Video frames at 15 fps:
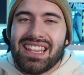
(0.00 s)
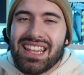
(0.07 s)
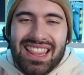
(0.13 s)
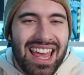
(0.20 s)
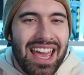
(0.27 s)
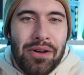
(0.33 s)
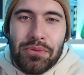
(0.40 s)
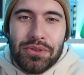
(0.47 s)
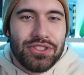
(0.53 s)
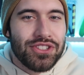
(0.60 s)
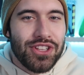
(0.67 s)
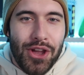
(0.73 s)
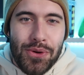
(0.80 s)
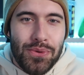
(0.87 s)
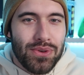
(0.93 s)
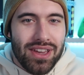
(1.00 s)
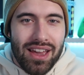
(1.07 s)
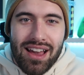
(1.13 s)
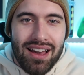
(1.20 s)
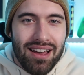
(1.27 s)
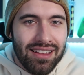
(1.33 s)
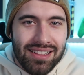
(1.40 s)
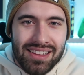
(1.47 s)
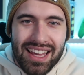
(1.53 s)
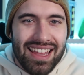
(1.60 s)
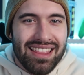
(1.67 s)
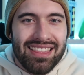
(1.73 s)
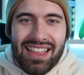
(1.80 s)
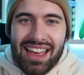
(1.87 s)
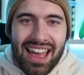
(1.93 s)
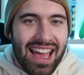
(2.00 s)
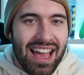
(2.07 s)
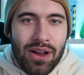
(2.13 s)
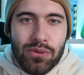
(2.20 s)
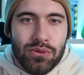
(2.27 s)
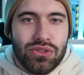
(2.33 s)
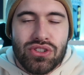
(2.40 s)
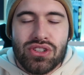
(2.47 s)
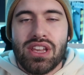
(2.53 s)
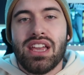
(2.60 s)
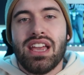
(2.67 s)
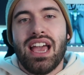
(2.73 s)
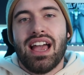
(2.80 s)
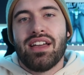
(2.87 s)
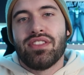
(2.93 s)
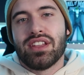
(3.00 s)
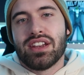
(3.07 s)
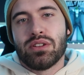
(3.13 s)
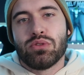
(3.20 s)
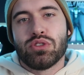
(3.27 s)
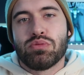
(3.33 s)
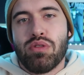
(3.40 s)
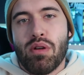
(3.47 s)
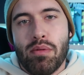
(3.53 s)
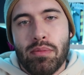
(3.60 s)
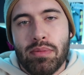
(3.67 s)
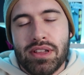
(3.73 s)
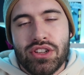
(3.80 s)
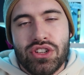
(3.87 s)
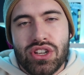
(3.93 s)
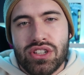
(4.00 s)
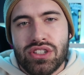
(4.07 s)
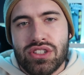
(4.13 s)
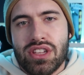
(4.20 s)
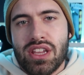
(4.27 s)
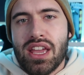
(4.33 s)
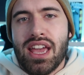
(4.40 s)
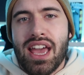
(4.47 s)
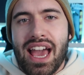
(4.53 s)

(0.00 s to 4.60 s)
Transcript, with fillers: that there was no girl in the house and that it was probably just